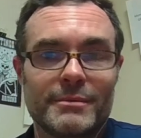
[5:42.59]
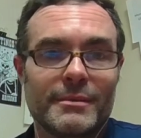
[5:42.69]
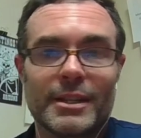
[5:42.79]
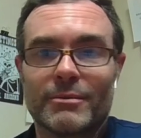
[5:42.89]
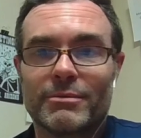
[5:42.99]

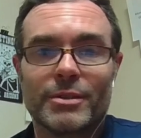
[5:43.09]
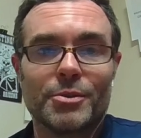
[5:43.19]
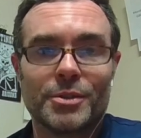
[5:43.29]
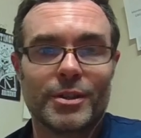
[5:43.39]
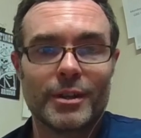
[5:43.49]

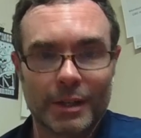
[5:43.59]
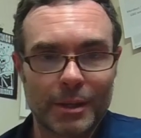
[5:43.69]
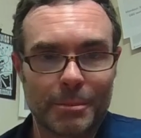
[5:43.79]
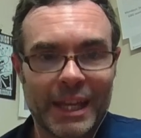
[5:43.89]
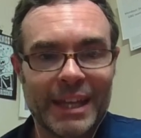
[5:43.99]
flowchart on
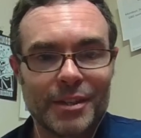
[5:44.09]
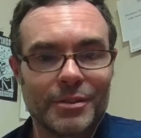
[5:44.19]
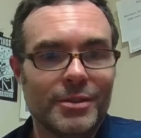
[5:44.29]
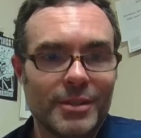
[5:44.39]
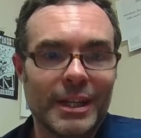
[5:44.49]
a
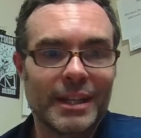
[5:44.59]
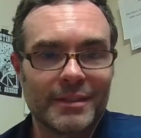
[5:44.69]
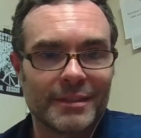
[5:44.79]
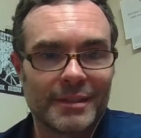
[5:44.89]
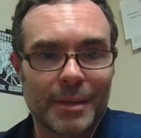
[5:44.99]
page
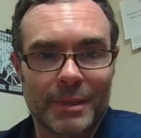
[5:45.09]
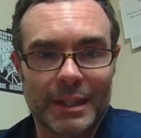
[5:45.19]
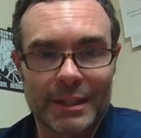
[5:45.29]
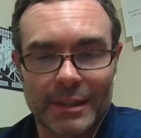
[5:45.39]
into something